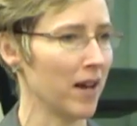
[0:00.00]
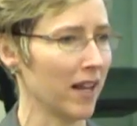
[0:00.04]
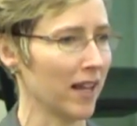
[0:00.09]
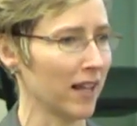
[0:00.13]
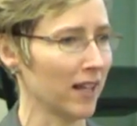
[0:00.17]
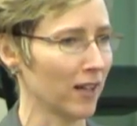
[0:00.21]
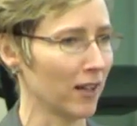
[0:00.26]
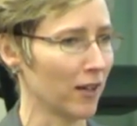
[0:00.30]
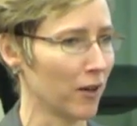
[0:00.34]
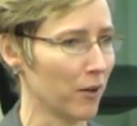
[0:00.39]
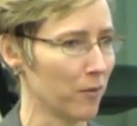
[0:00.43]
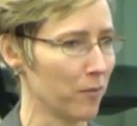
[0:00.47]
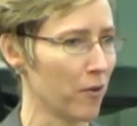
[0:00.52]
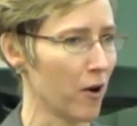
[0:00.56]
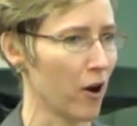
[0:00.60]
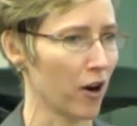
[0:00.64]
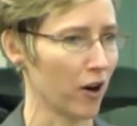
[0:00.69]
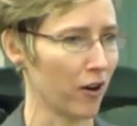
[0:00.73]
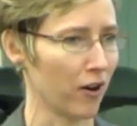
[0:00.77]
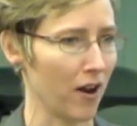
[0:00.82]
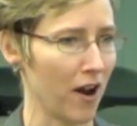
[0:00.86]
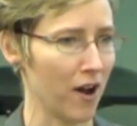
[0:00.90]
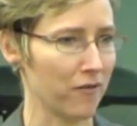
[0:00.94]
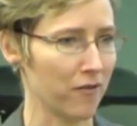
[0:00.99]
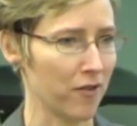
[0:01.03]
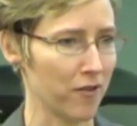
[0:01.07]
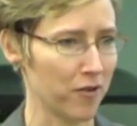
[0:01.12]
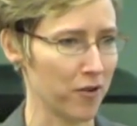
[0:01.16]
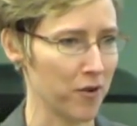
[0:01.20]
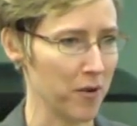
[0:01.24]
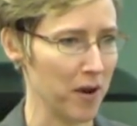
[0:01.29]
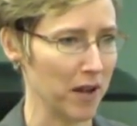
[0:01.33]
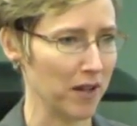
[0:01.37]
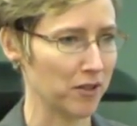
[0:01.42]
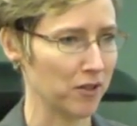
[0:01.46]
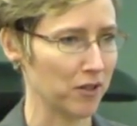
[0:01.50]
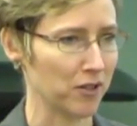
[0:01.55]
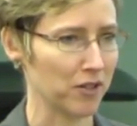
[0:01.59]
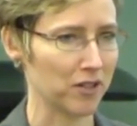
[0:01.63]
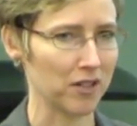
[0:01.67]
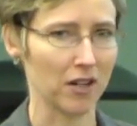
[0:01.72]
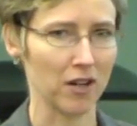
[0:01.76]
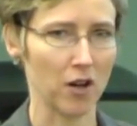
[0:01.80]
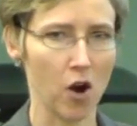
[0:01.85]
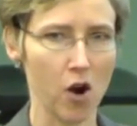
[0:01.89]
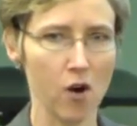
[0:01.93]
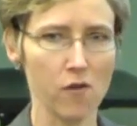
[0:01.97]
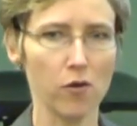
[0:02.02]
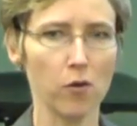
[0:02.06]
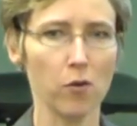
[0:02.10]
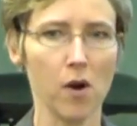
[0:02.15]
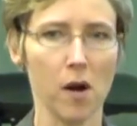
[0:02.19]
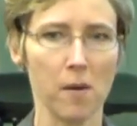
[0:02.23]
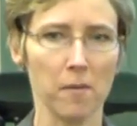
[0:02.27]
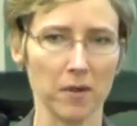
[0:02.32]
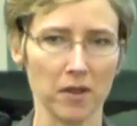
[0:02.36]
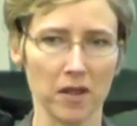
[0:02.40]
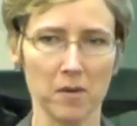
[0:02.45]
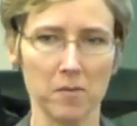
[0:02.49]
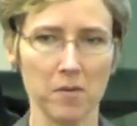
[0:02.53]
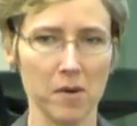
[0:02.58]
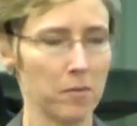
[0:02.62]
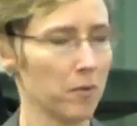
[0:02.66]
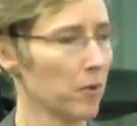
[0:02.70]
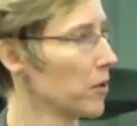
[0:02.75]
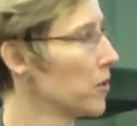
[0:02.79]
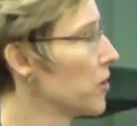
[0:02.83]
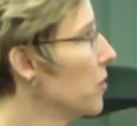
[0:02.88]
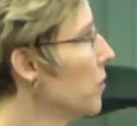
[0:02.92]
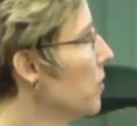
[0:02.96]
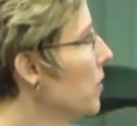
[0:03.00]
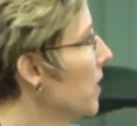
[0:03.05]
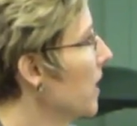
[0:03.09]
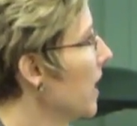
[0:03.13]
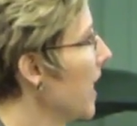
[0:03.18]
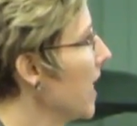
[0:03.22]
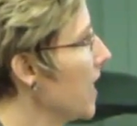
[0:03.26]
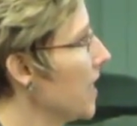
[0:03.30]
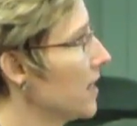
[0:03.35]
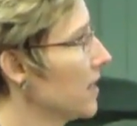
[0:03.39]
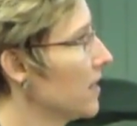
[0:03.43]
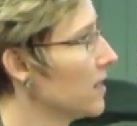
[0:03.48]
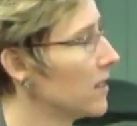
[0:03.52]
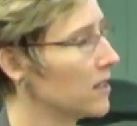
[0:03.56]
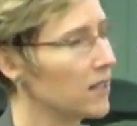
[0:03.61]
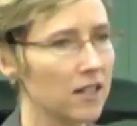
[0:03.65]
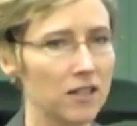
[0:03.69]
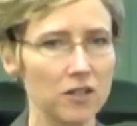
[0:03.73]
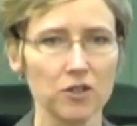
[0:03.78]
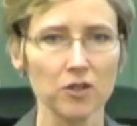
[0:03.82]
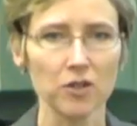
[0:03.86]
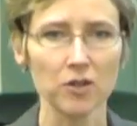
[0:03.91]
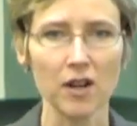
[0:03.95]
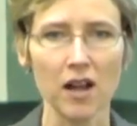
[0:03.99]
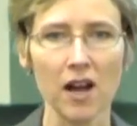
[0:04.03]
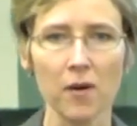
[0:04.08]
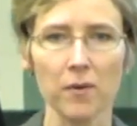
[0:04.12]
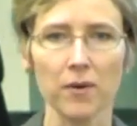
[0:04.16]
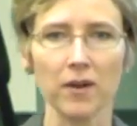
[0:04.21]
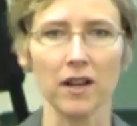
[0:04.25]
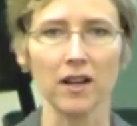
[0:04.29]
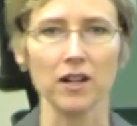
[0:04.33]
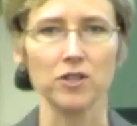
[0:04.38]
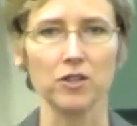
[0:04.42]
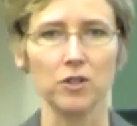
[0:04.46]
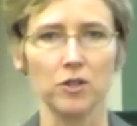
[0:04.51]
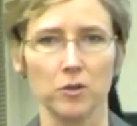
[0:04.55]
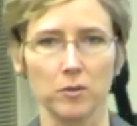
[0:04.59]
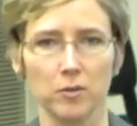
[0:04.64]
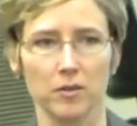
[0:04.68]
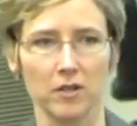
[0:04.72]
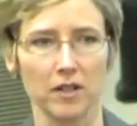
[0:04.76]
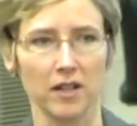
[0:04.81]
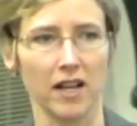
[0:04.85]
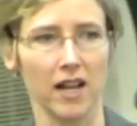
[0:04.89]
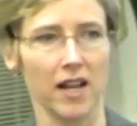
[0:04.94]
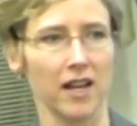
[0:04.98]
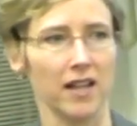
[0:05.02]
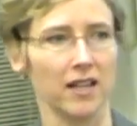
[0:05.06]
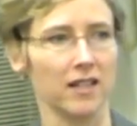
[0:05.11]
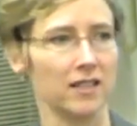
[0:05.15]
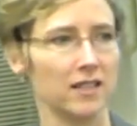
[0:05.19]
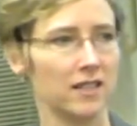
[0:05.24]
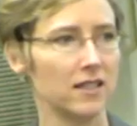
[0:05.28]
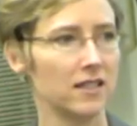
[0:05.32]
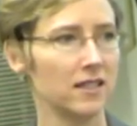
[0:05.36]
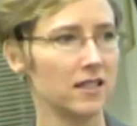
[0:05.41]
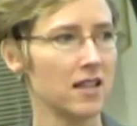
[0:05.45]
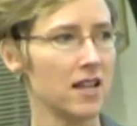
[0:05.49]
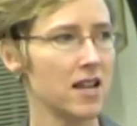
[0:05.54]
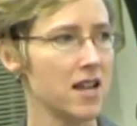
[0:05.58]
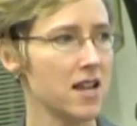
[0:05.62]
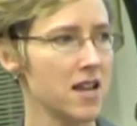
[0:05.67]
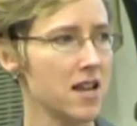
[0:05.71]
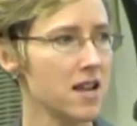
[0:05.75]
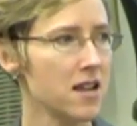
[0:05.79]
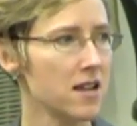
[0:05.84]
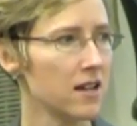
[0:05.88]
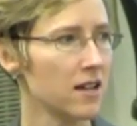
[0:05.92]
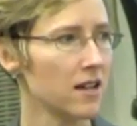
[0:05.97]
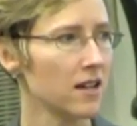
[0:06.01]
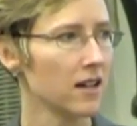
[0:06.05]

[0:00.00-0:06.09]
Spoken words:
I get a little bar graph of who answers, and overwhelmingly people were choosing A's and C's. So now we got to choose between A and C.